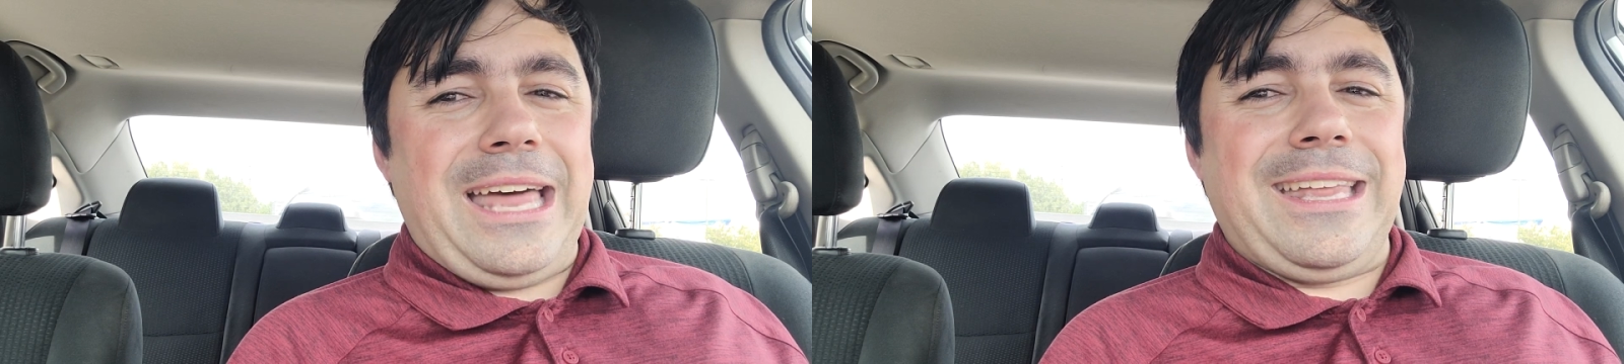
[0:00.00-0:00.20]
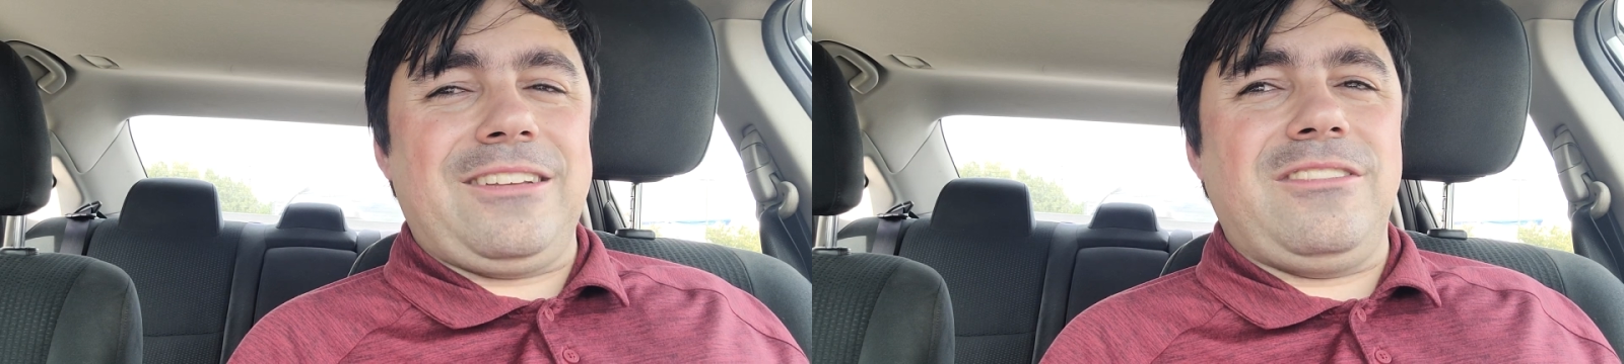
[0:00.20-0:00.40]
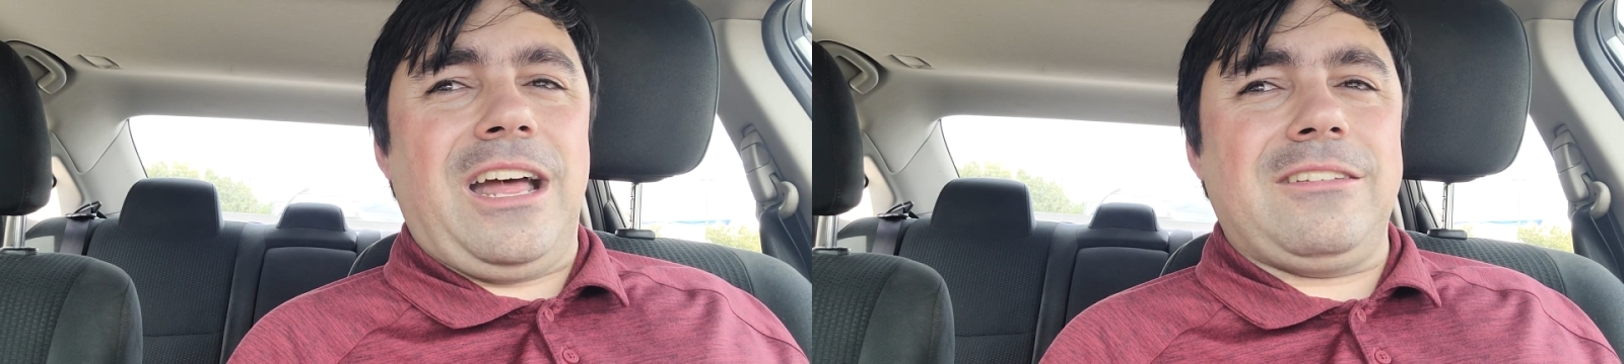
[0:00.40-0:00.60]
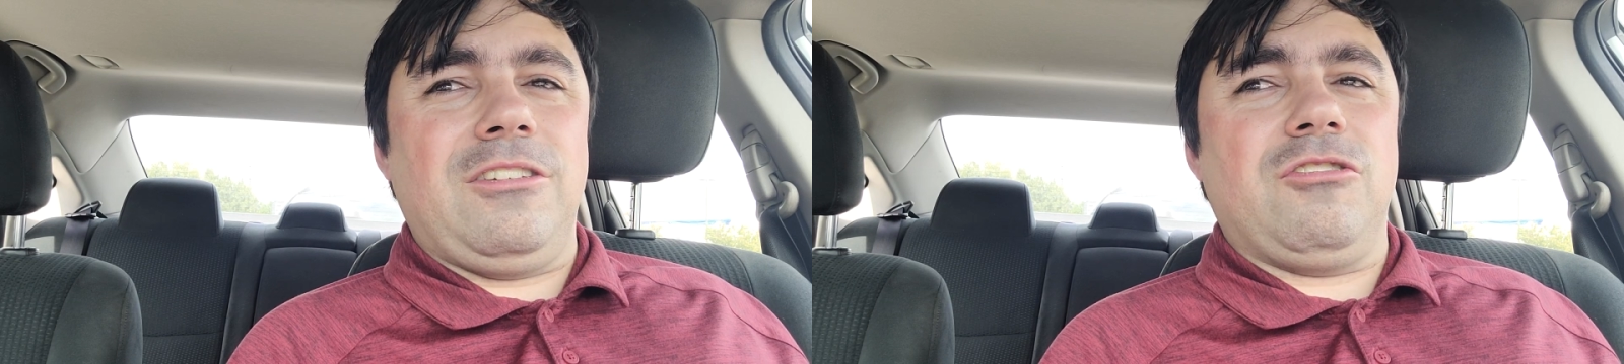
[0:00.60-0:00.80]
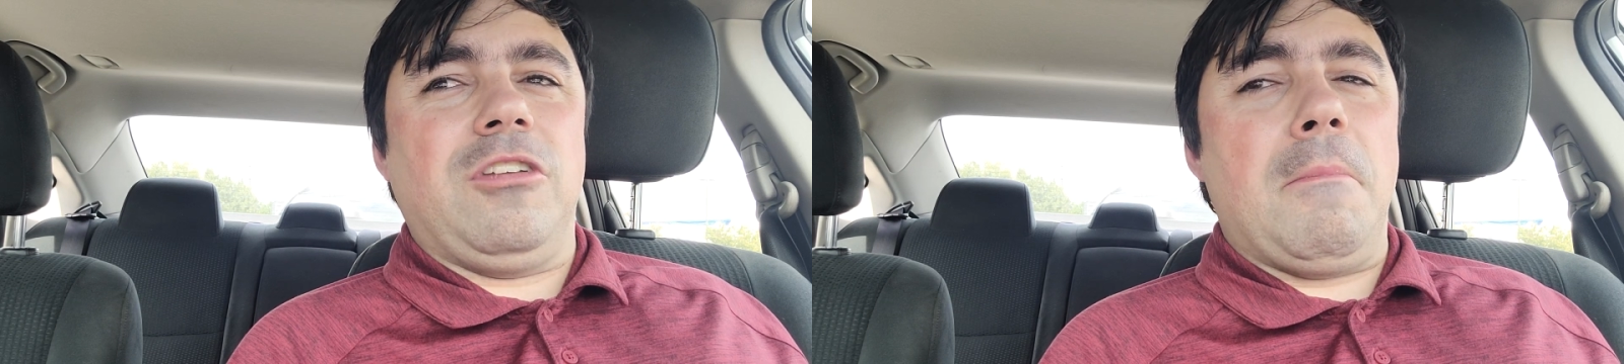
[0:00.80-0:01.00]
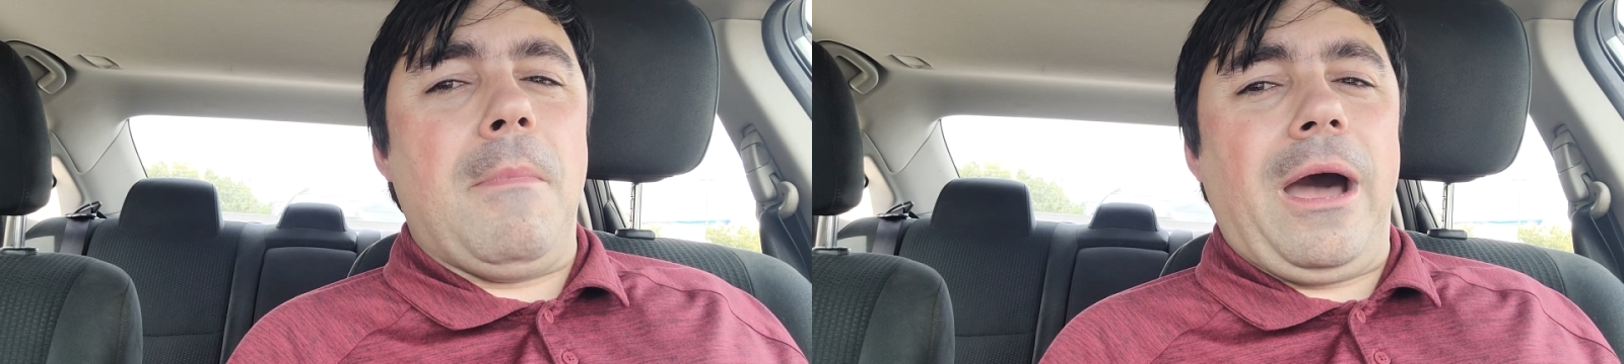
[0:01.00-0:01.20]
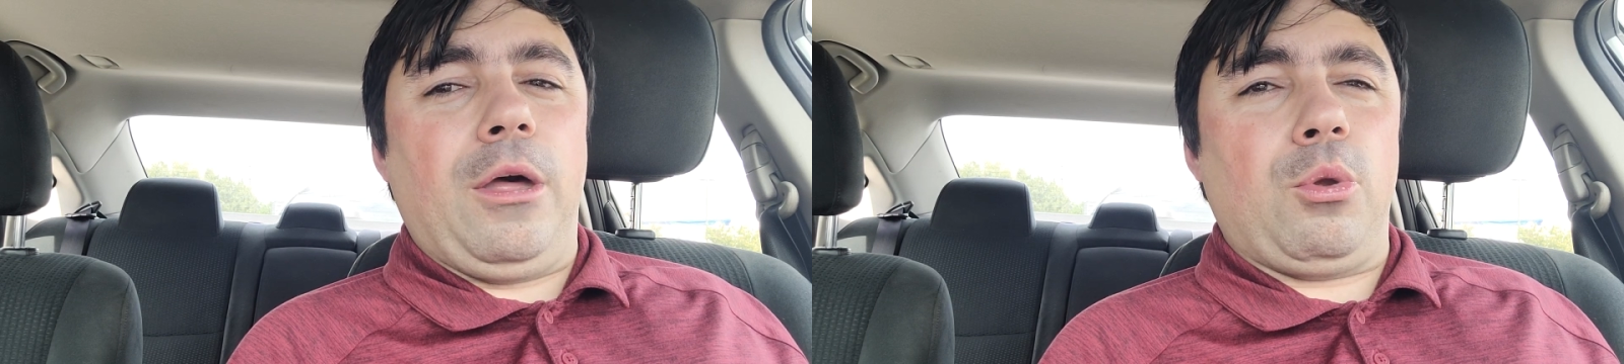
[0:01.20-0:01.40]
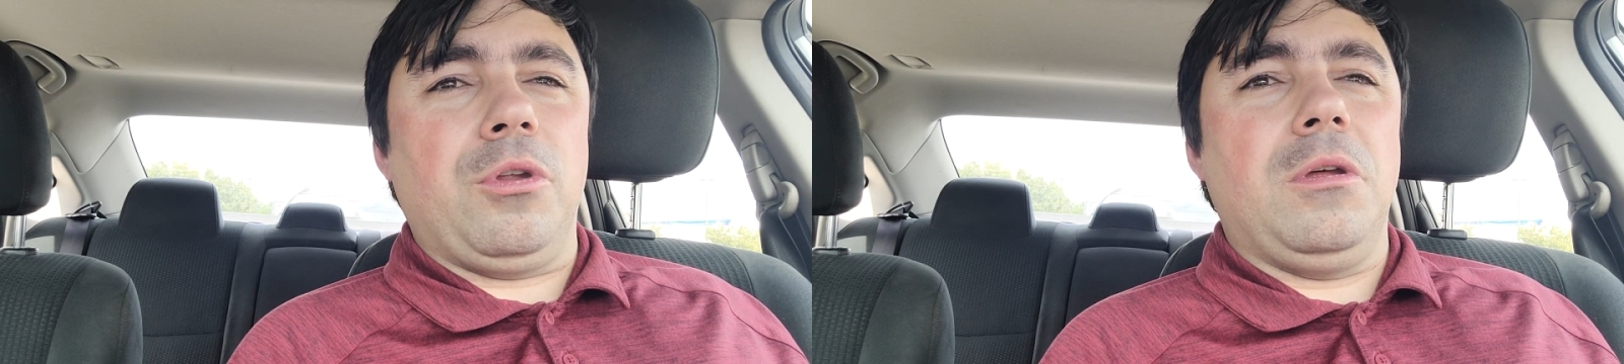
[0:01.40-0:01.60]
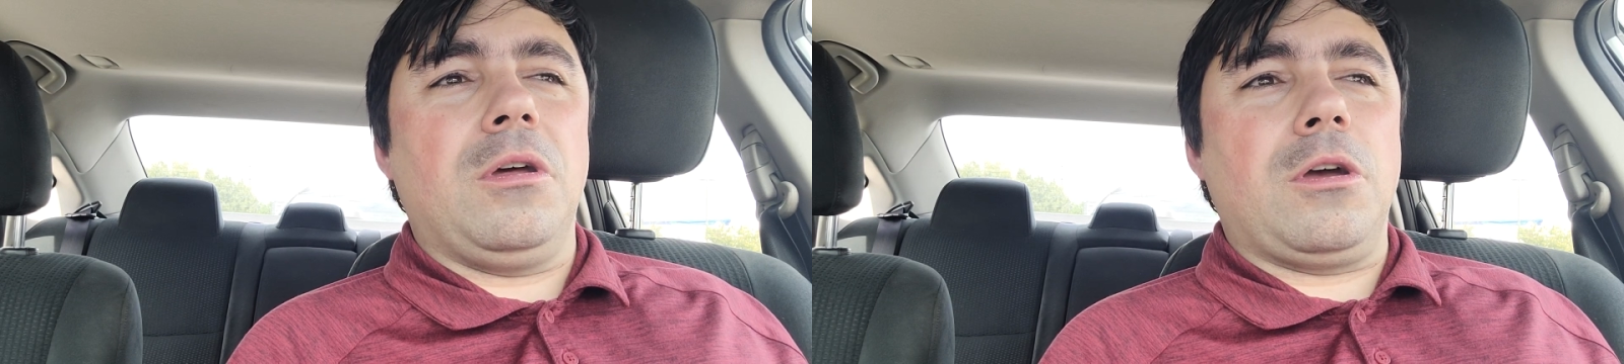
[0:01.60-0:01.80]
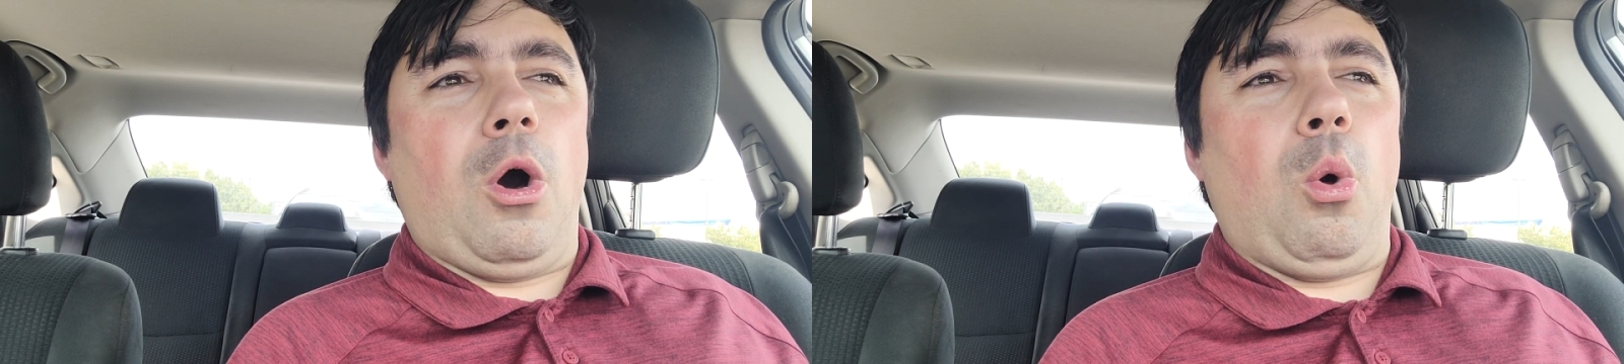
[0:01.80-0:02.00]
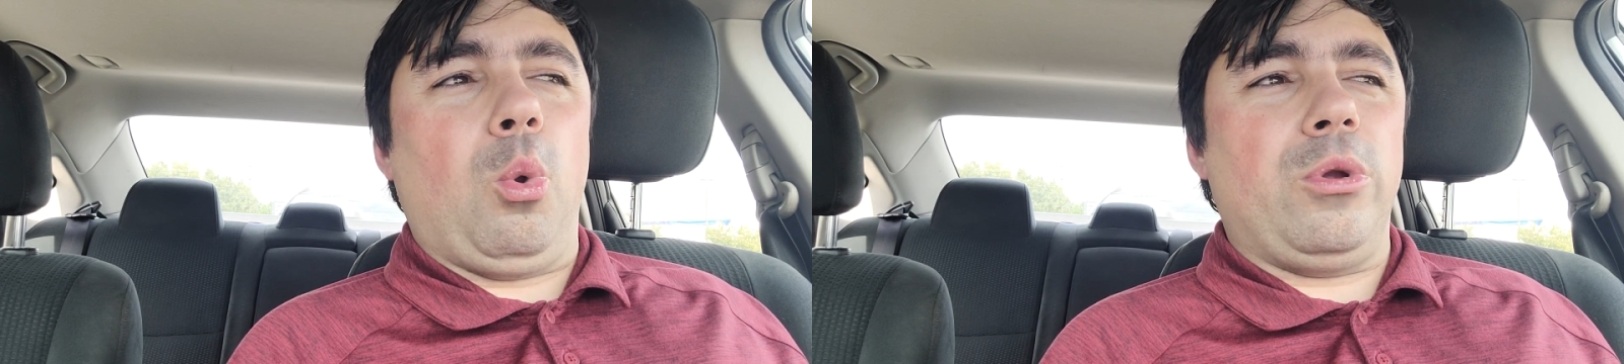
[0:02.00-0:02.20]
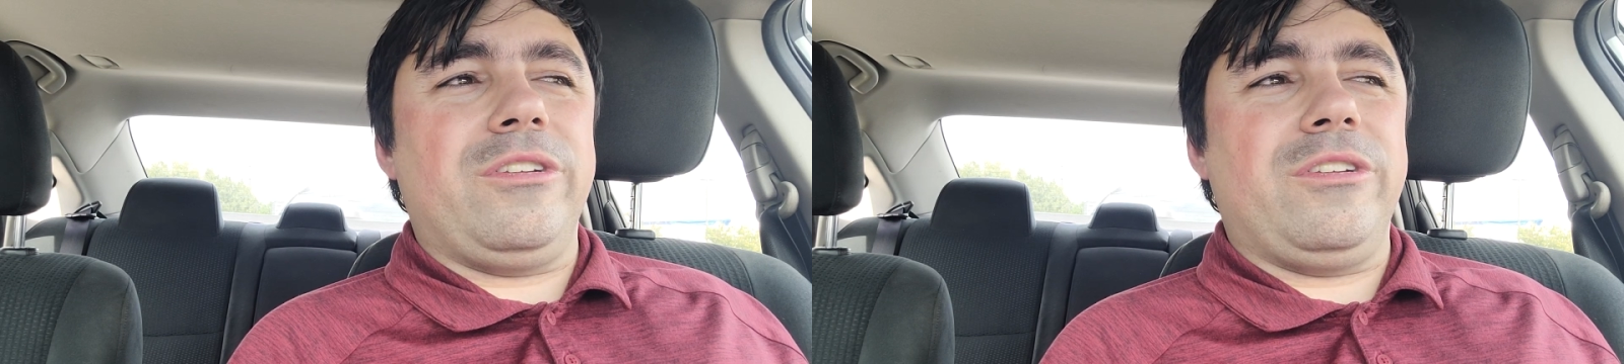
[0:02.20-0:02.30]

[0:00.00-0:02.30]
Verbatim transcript: that's not just a mild cold.